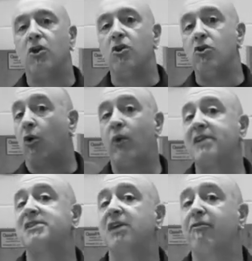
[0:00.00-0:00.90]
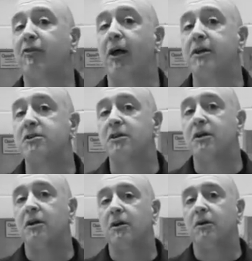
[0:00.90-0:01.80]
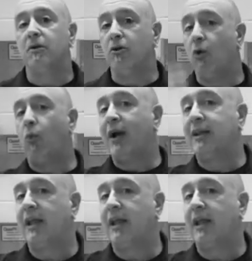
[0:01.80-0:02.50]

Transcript: No red safe light, no white